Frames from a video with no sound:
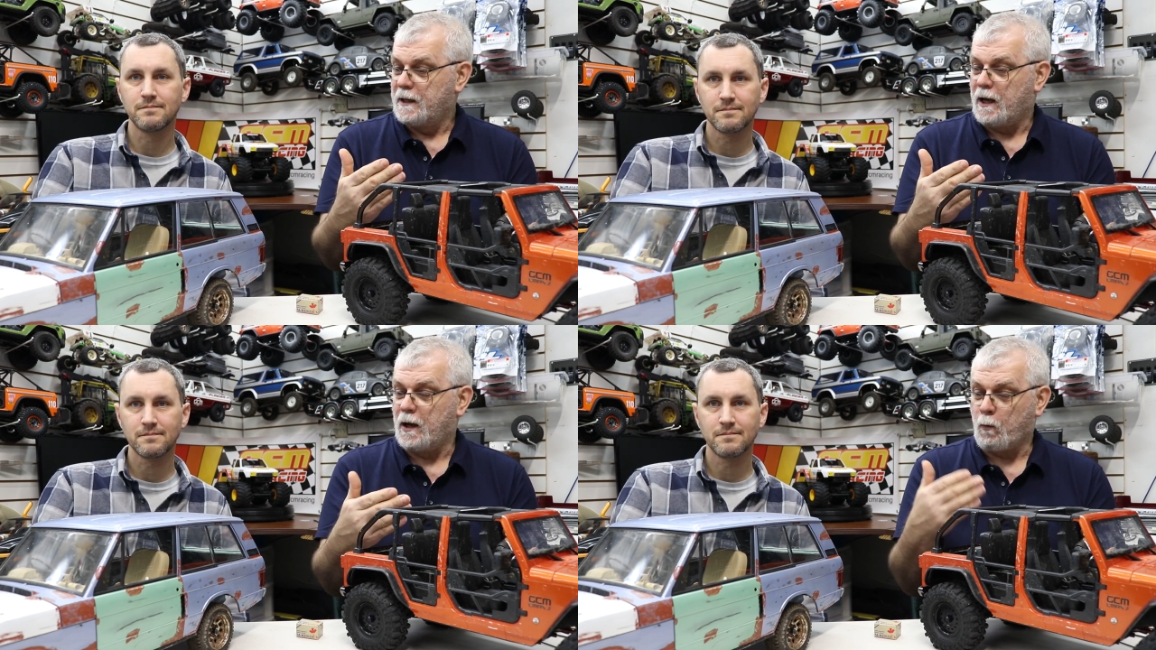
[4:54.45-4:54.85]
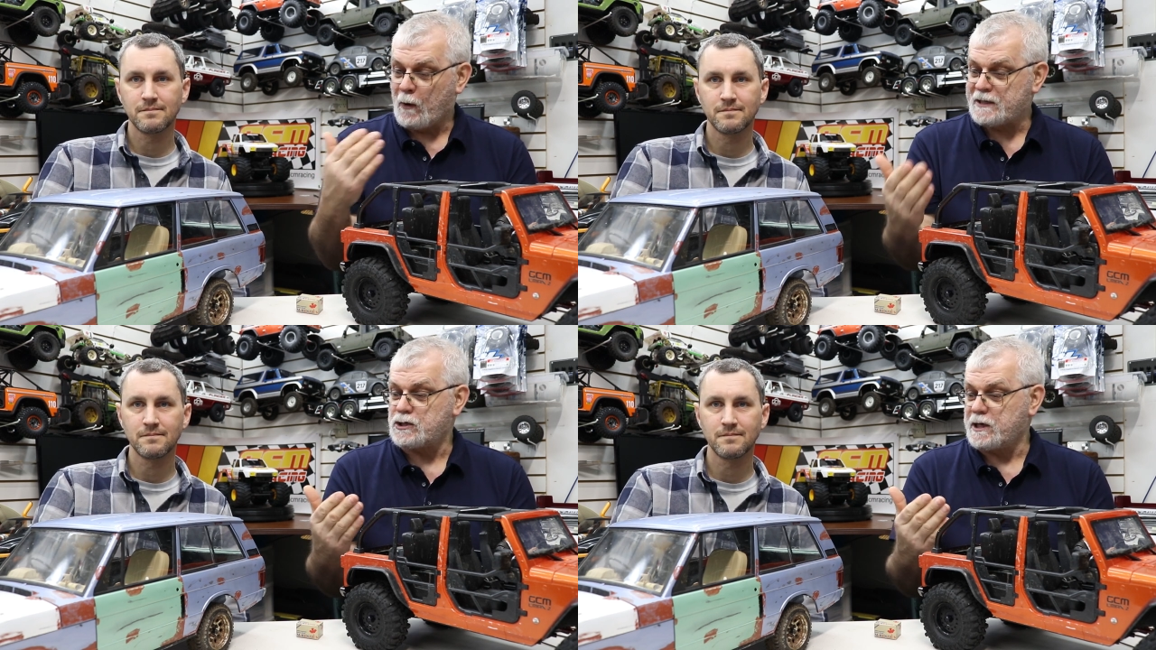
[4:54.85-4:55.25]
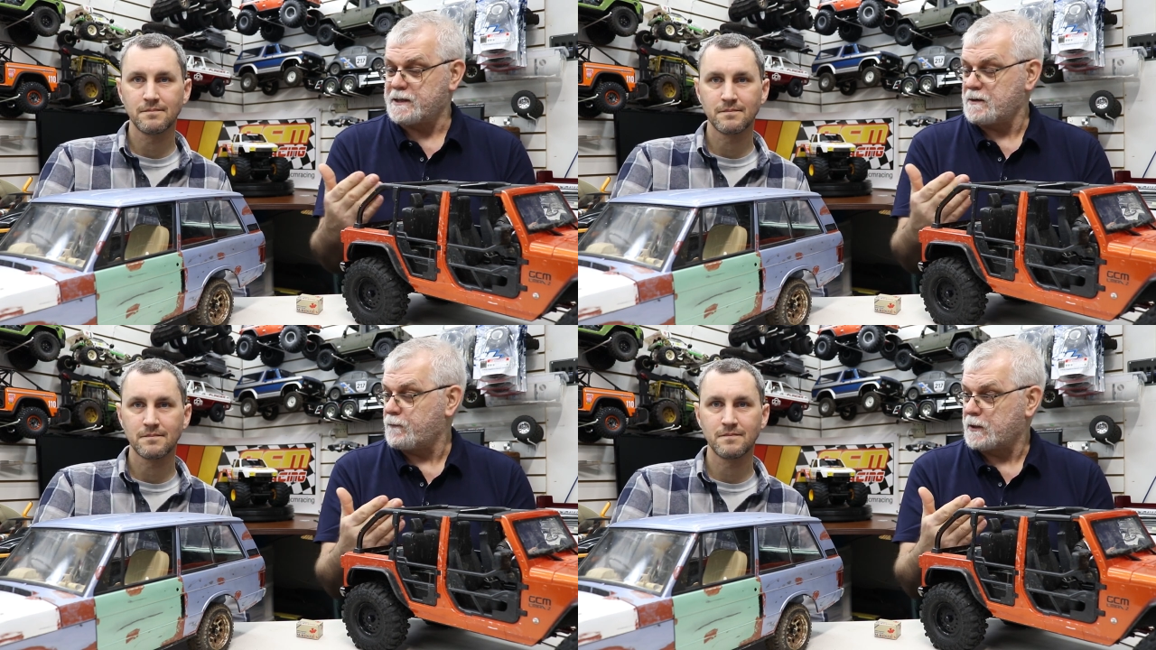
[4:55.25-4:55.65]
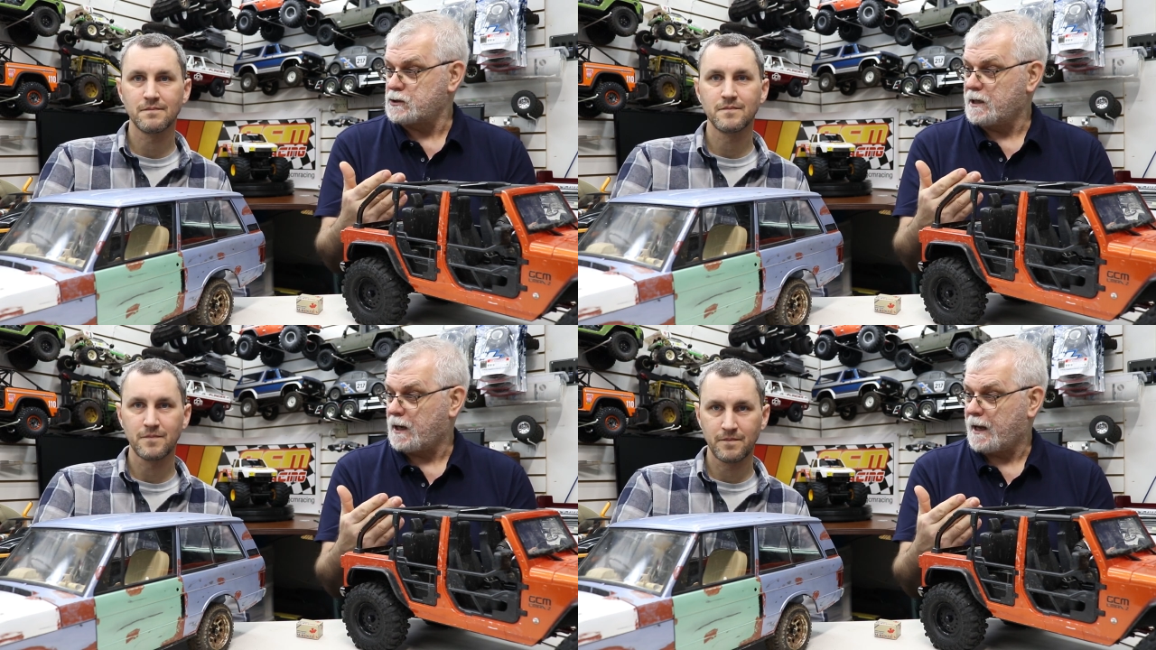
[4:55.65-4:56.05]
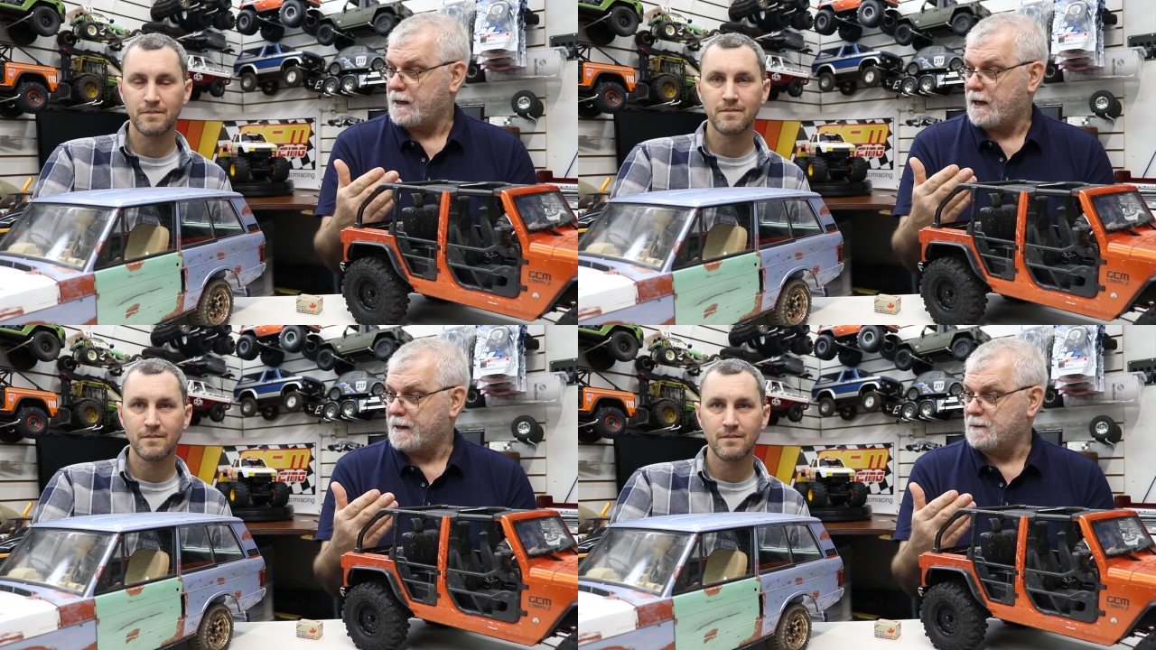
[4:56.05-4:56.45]
Speaker 1: Uh, winch is a functional
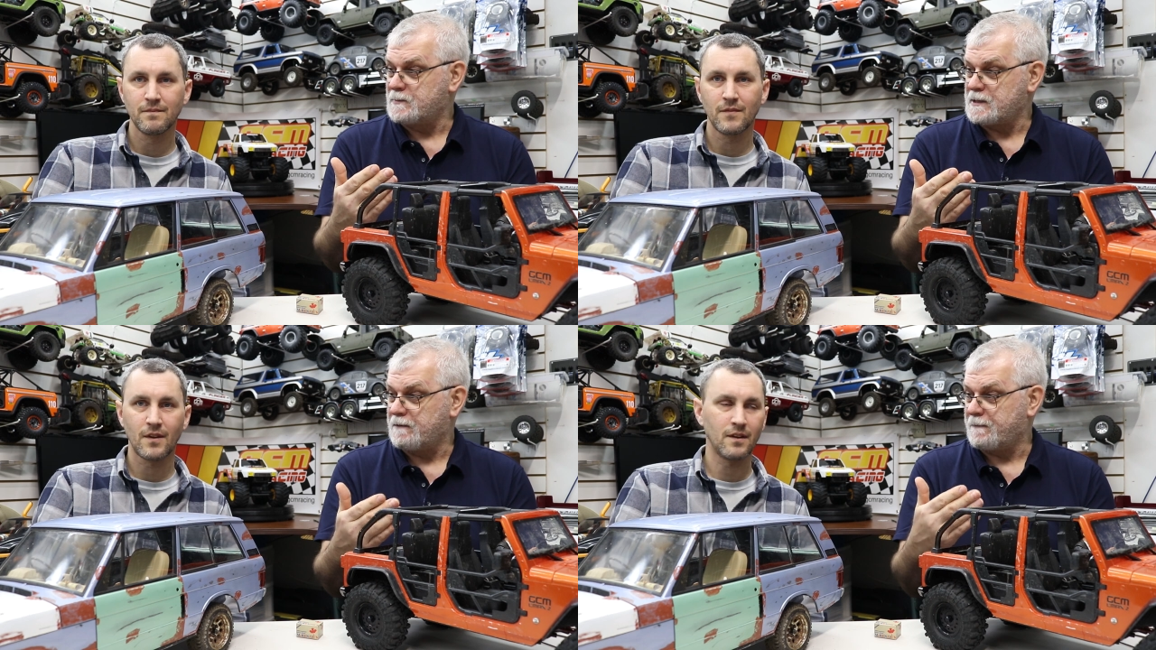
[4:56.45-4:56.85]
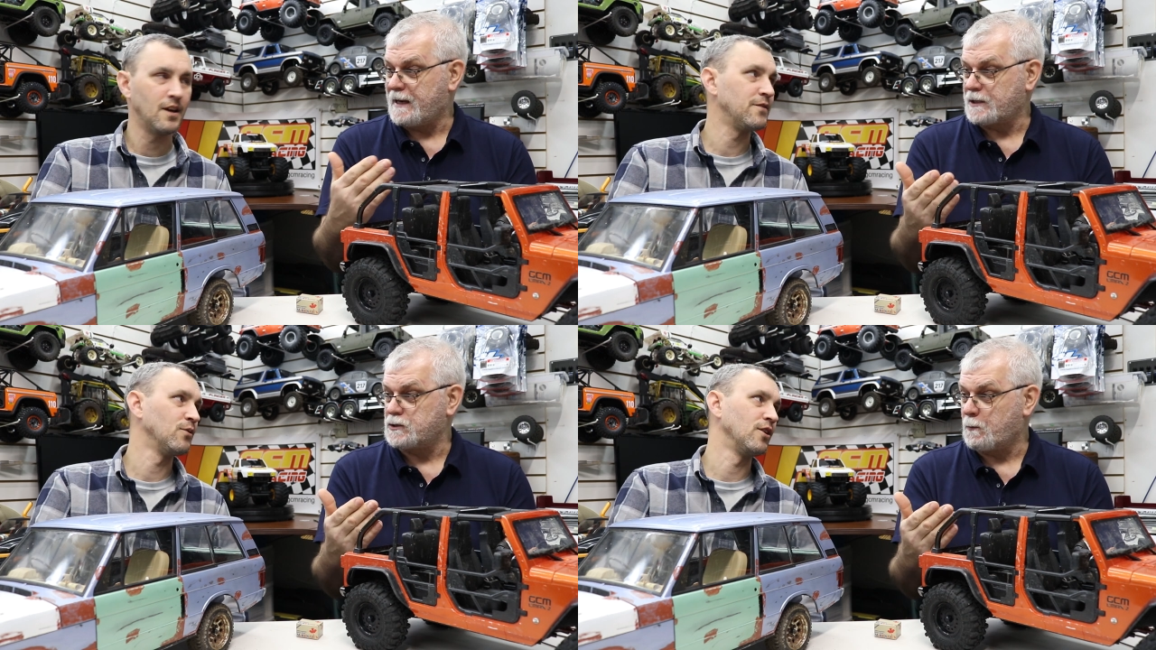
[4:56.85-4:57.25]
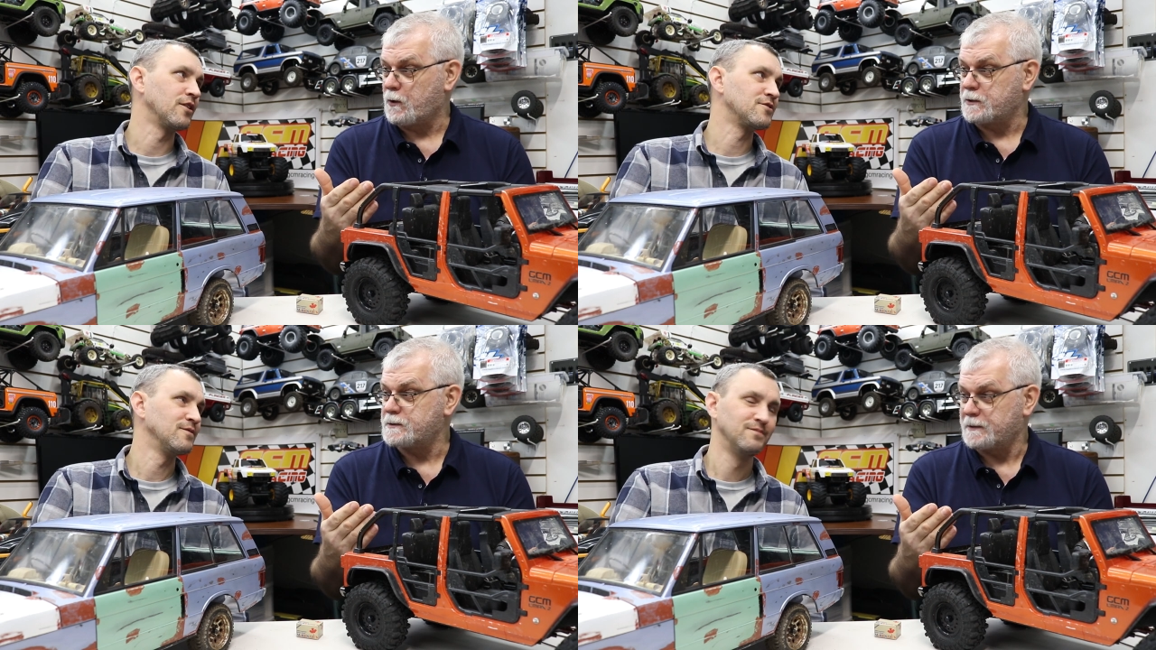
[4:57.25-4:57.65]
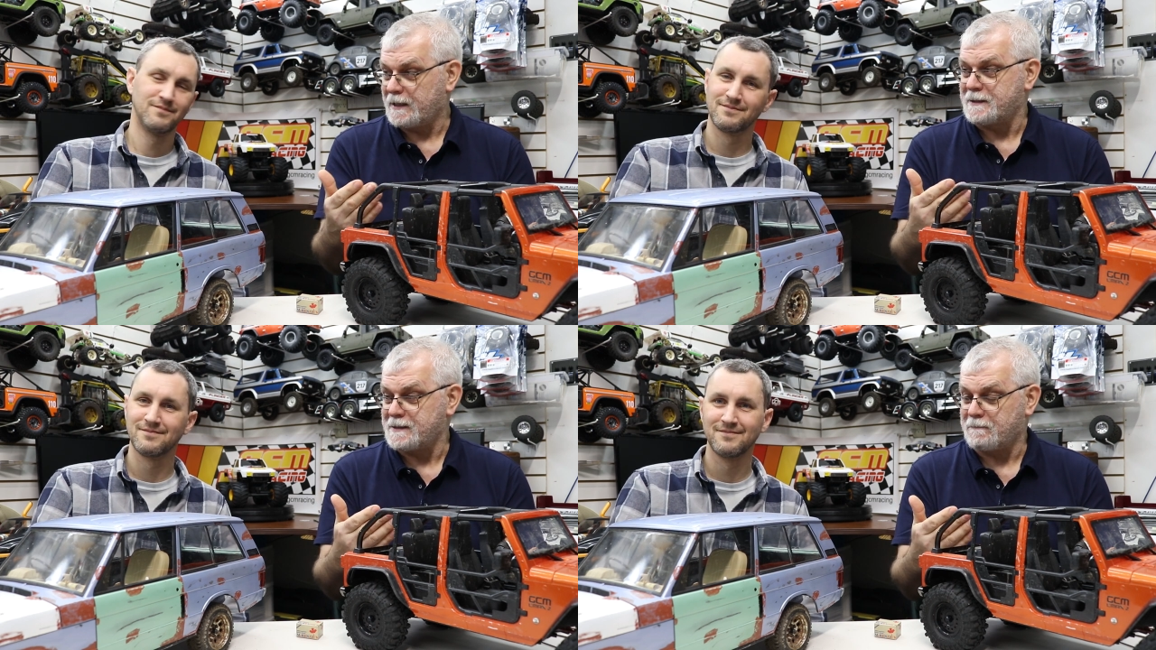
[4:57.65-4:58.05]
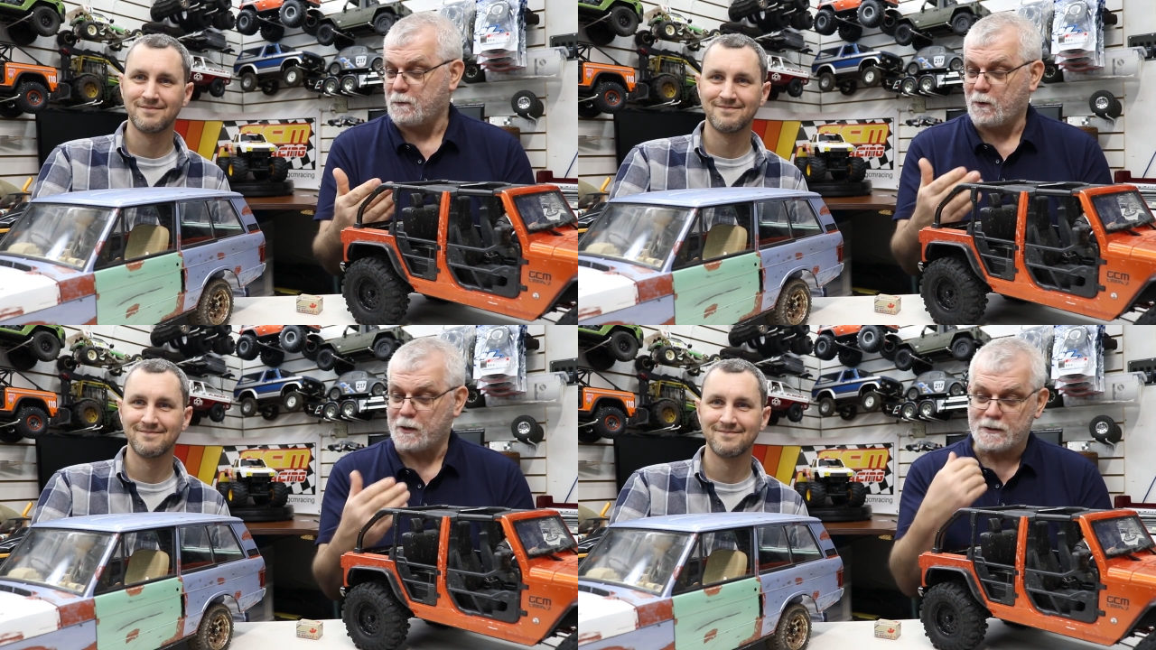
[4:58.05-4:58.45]
item if it if actually it works. works. Yes, if it
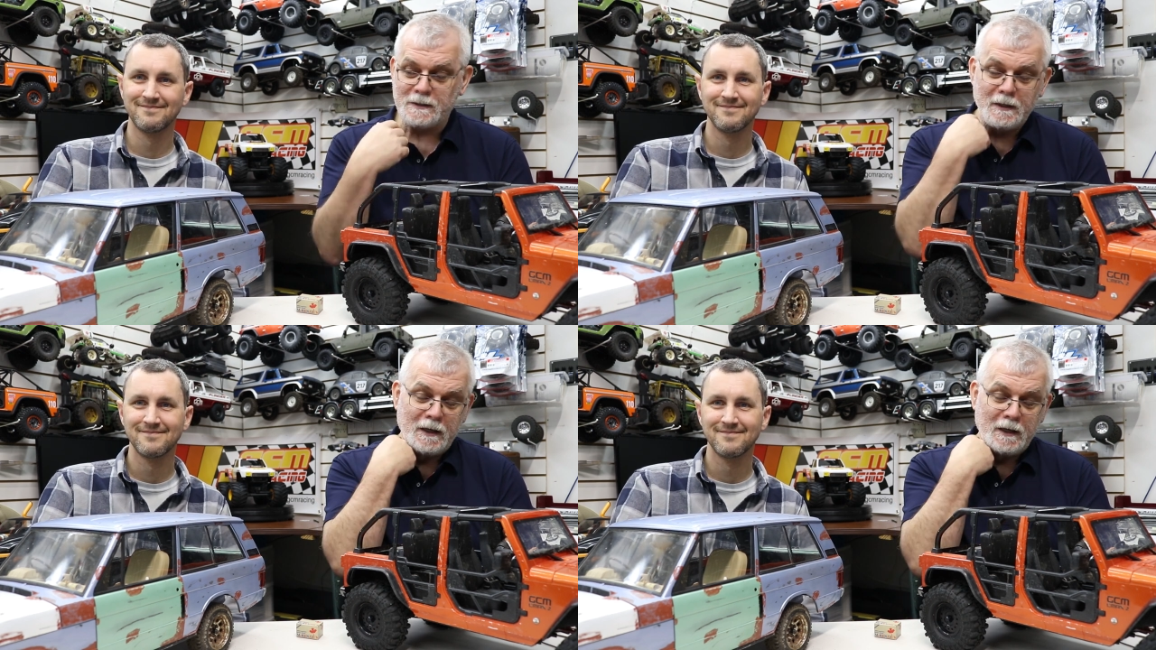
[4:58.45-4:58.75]
works.